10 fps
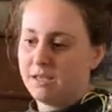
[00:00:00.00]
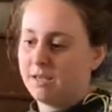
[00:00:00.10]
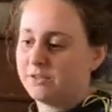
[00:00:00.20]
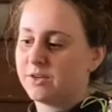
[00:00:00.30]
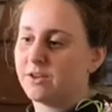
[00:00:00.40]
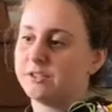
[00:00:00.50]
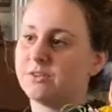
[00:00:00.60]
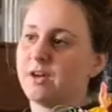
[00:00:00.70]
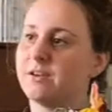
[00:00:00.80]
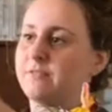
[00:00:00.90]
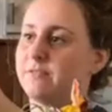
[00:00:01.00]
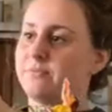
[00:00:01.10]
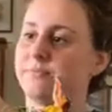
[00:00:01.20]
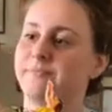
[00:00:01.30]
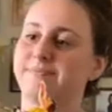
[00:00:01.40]
so I also have,
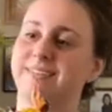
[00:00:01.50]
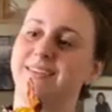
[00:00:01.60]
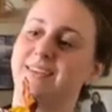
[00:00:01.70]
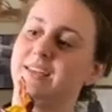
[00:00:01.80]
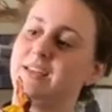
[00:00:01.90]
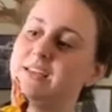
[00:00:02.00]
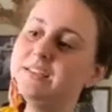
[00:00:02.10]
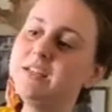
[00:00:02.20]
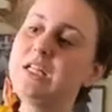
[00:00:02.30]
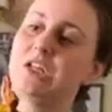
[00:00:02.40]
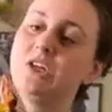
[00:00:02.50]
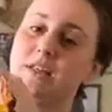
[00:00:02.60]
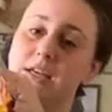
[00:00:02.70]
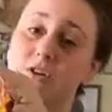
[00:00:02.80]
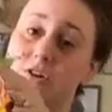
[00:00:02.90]
he's not looking
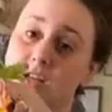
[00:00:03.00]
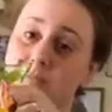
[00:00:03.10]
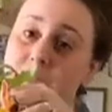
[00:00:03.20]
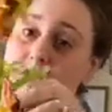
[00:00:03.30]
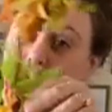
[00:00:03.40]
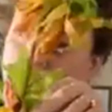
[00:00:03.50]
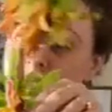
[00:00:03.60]
that great, but he'll look good